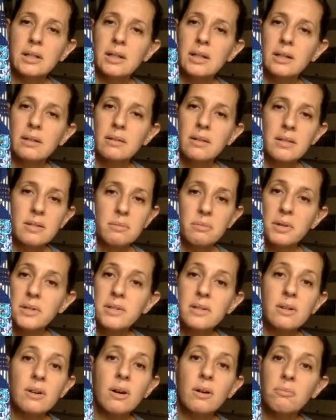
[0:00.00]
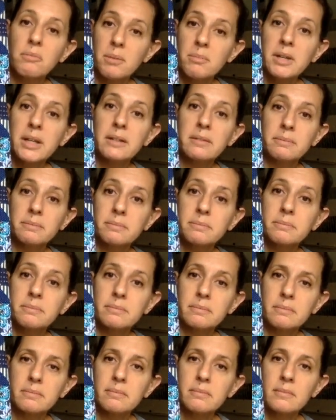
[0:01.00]
because uh, it wasn't all women.
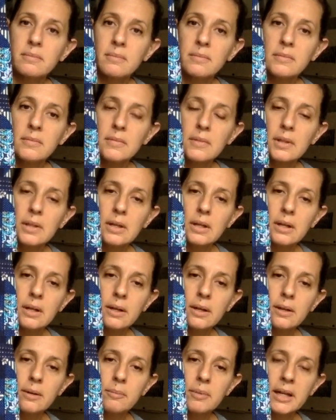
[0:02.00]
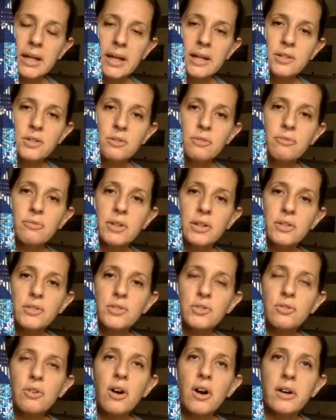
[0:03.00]
Um, and I do feel
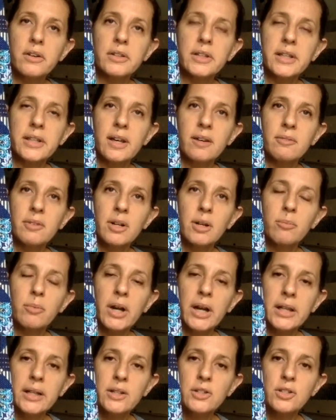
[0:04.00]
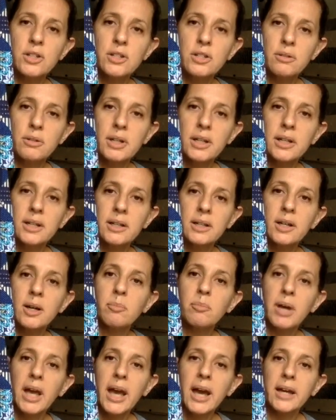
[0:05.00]
strongly that Vera Bradley should do a
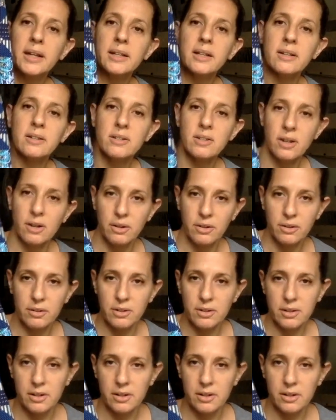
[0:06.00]
companion tote